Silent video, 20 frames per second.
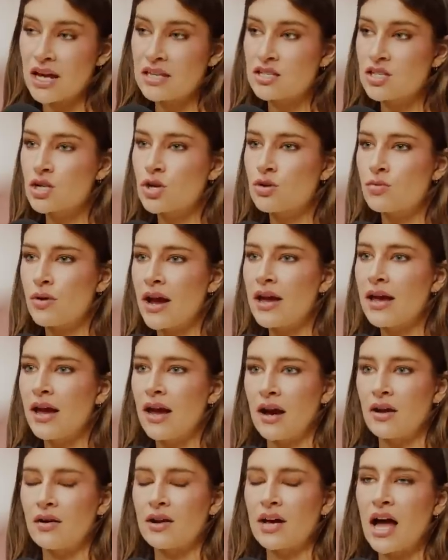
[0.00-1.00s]
It's a gray
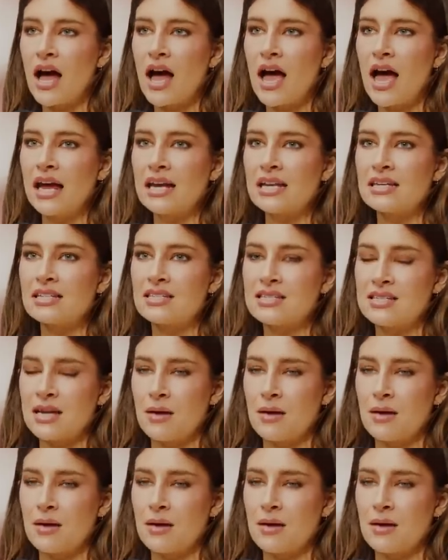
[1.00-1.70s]
area, and it's